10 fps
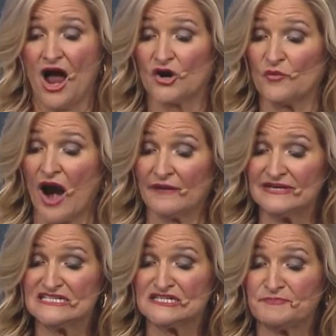
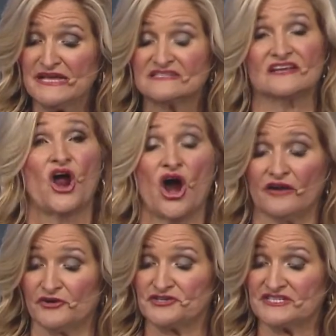Harari speaks at
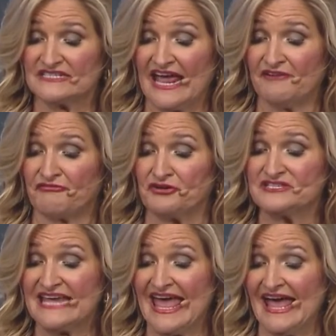Harvard,
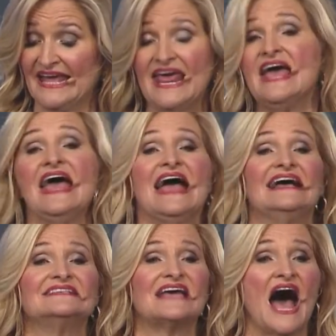Stanford, TED,
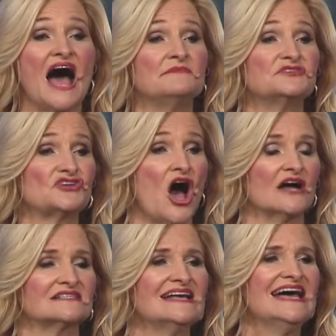and Times
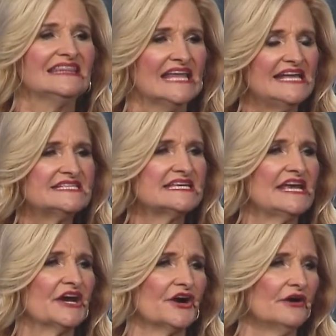Talks. Let's
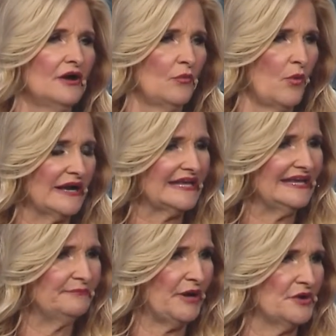hear what
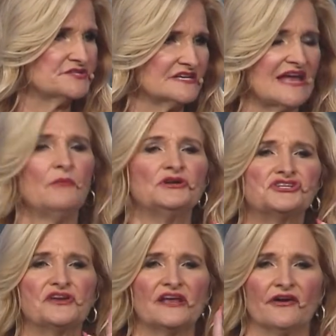he boasts, because I want
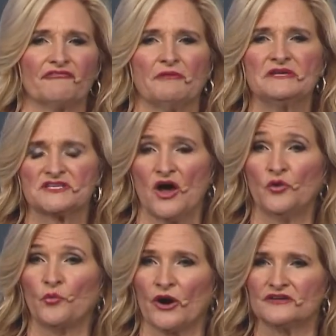you to hear it from his
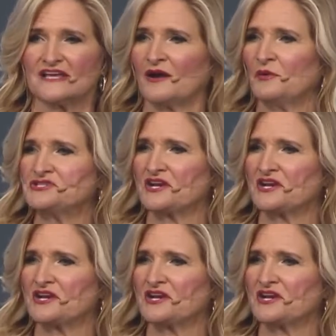own words. I don't want